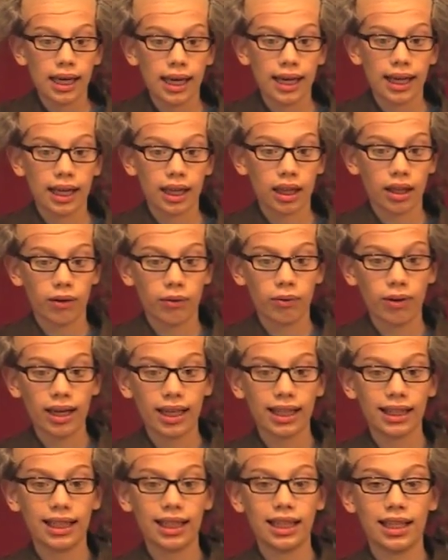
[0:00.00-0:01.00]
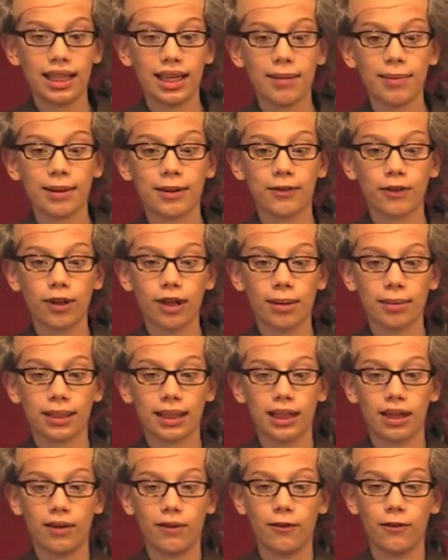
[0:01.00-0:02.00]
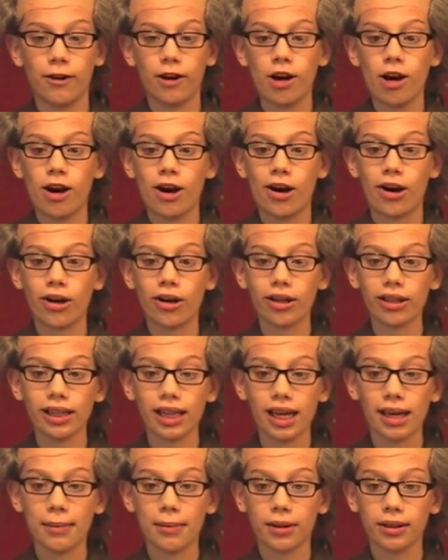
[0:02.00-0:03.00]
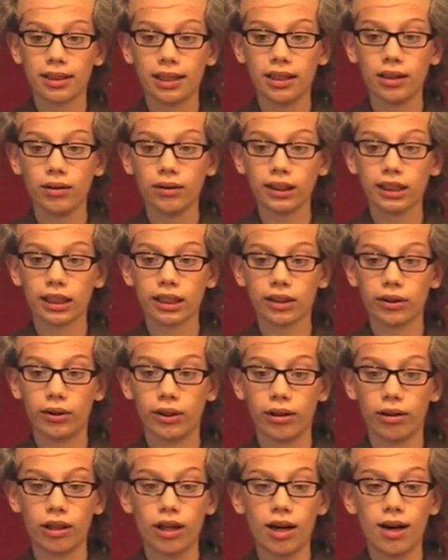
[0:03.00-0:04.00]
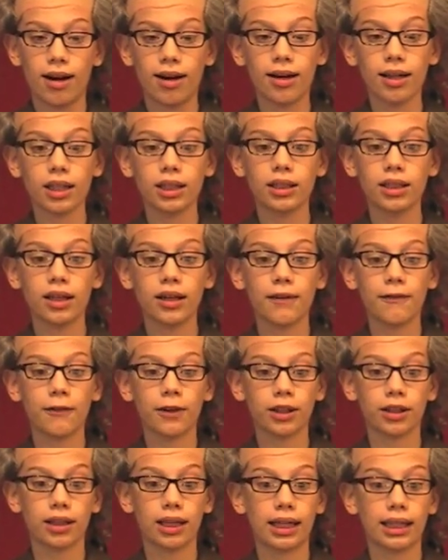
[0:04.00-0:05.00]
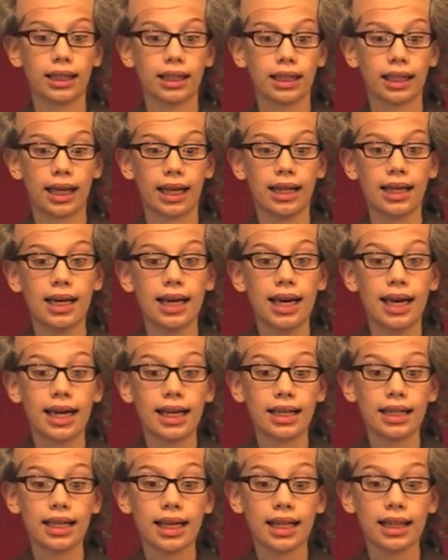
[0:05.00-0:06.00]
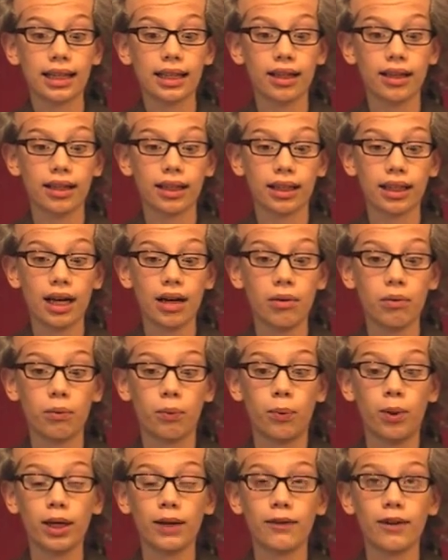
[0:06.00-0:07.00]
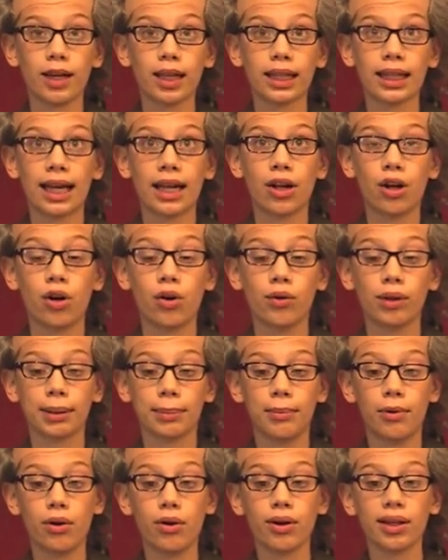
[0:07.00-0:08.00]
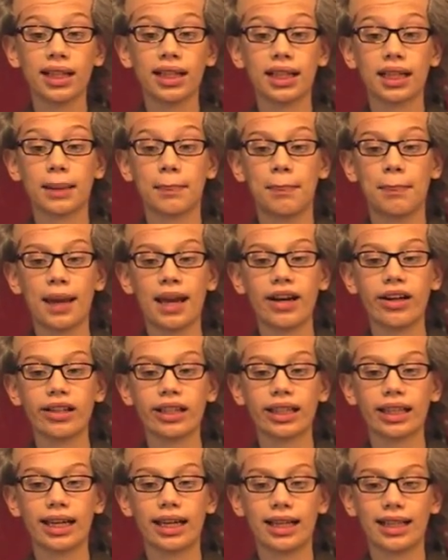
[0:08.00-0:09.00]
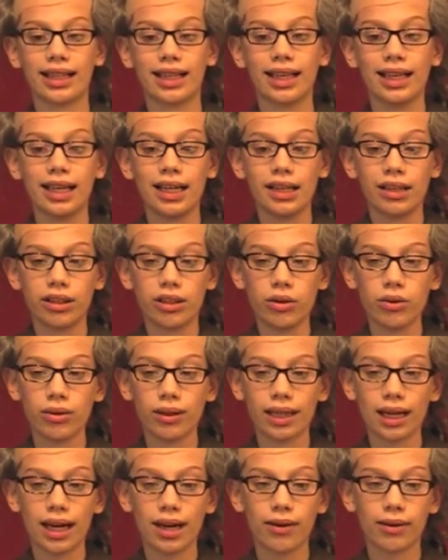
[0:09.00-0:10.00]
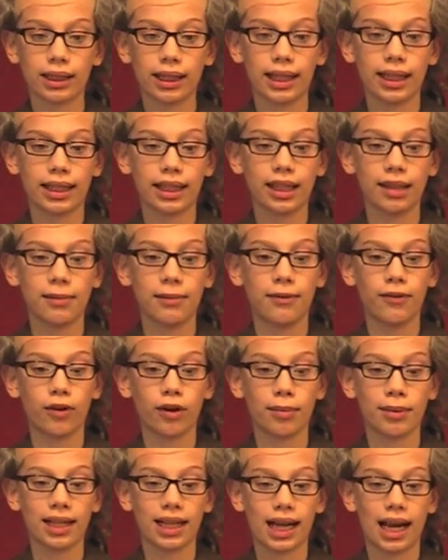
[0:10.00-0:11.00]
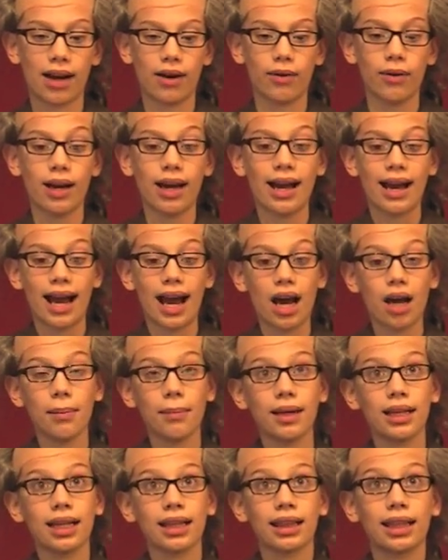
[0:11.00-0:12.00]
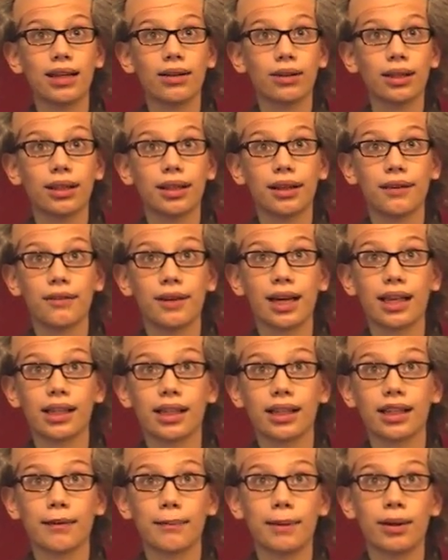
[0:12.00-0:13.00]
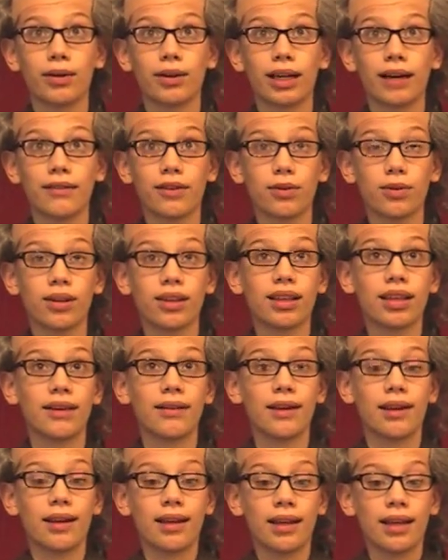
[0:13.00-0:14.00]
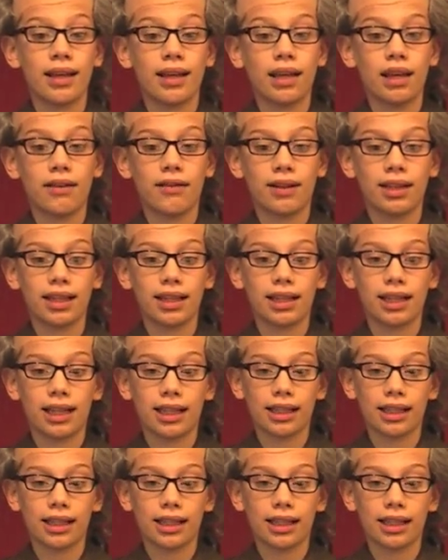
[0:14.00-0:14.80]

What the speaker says: And the rest he keeps for himself. Our labor tills the soil, our dung fertilizes it, and yet there is not one of us that owns more than his bare skin. You cows that I see before me now, how many thousands of gallons of milk have you given